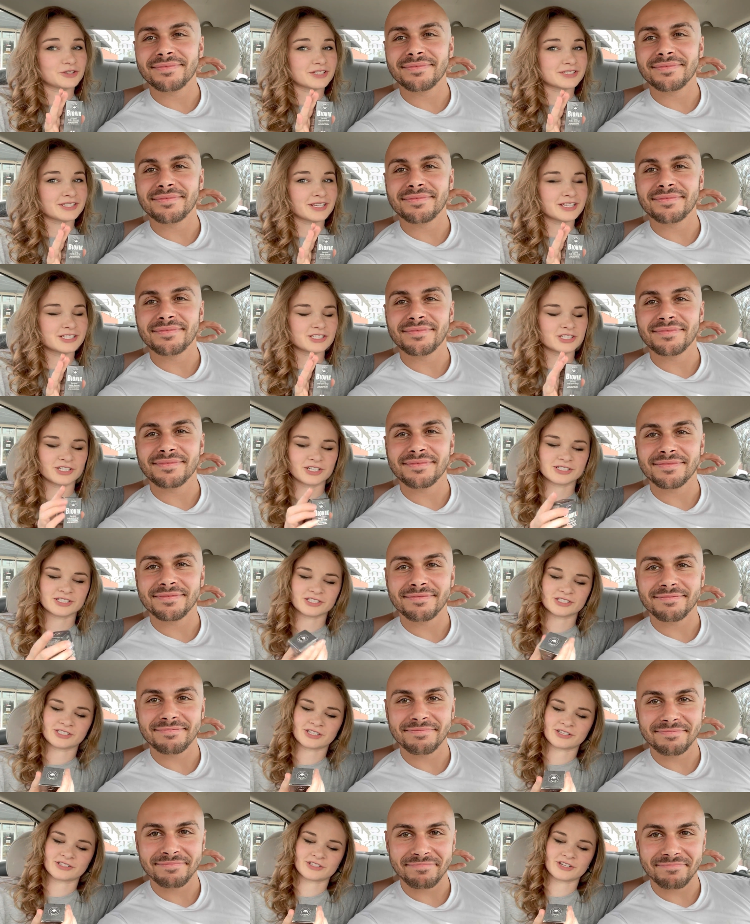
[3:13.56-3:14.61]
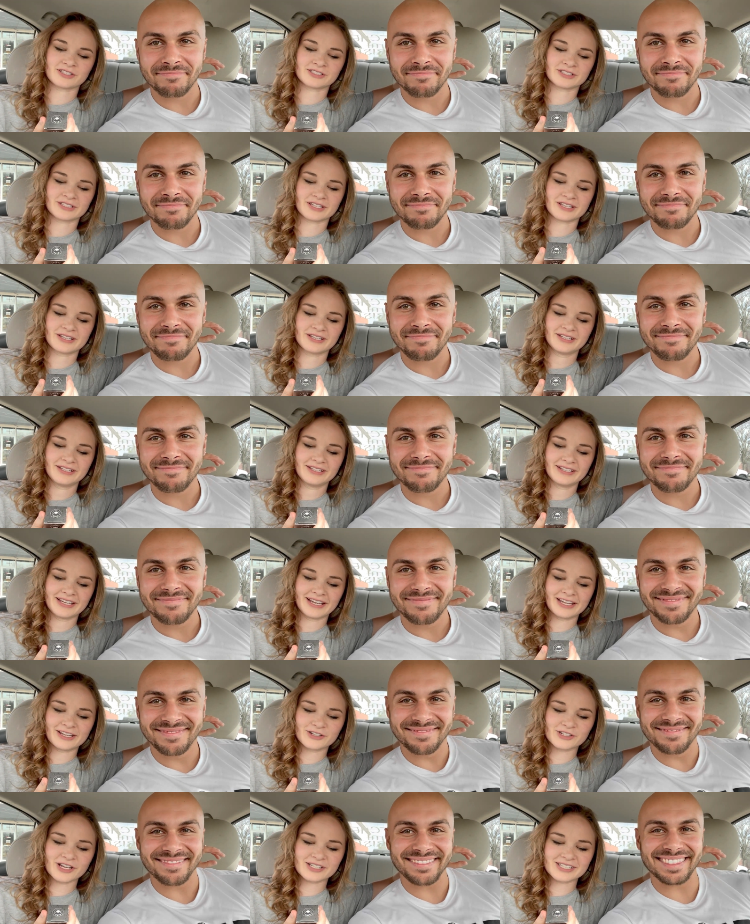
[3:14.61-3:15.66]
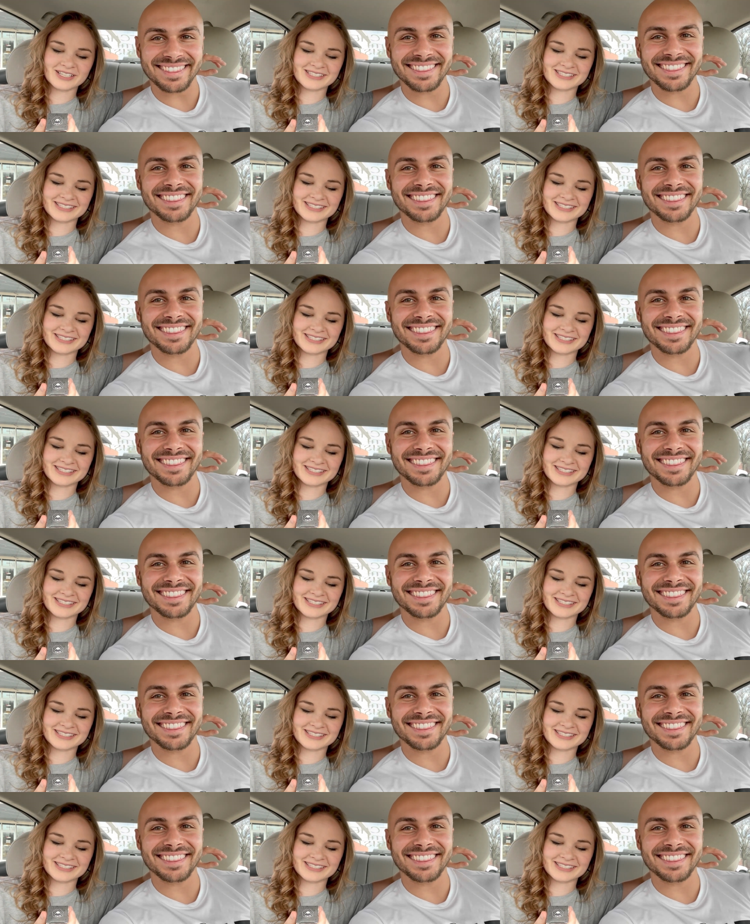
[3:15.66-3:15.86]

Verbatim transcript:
Speaker 1: this is. She just suggested it. Energizing